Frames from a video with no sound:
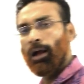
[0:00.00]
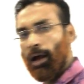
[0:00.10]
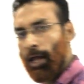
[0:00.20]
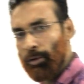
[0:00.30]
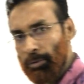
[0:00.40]

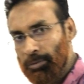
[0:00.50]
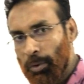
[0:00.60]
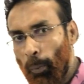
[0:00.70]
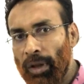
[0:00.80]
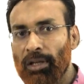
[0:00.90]
Hello,
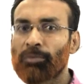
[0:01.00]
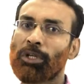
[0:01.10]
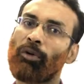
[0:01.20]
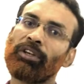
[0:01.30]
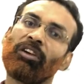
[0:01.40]
welcome to
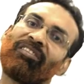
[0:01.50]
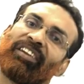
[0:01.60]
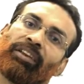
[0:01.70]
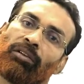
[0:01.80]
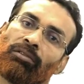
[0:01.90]
our new
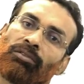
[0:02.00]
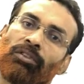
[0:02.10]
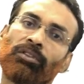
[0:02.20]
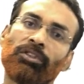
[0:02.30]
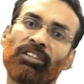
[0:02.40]
video.
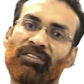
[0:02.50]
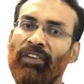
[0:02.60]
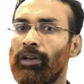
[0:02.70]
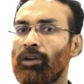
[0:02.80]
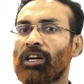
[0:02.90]
This
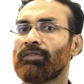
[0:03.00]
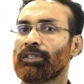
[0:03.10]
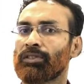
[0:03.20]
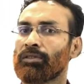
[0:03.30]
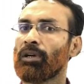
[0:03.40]
video
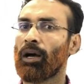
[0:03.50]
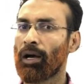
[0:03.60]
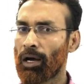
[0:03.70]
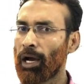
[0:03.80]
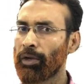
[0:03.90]
covers
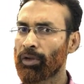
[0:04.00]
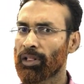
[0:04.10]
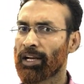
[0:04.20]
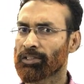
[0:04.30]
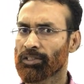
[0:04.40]
ionic
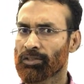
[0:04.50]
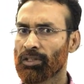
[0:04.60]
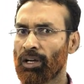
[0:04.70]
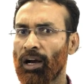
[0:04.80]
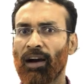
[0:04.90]
lattice,
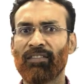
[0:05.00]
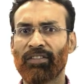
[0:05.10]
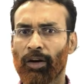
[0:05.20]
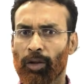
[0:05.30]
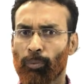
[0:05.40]
a
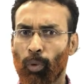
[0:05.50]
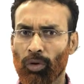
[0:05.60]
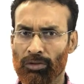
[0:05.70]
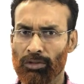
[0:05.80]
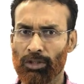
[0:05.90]
very
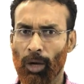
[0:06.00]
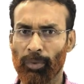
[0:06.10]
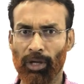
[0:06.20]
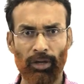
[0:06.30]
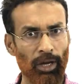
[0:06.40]
important
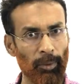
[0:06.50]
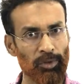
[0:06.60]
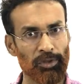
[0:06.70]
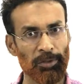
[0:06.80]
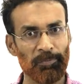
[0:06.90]
topic in
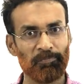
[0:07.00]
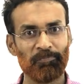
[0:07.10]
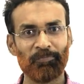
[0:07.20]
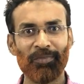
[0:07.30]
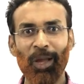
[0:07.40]
chemistry.
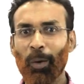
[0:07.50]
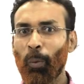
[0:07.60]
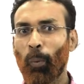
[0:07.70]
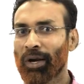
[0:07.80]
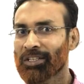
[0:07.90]

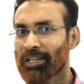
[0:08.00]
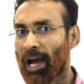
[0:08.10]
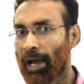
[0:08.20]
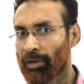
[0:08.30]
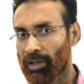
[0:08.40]
What is an
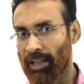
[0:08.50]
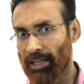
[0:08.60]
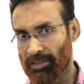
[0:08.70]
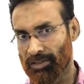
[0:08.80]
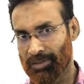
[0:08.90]
ionic
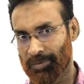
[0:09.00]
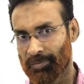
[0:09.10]
lattice?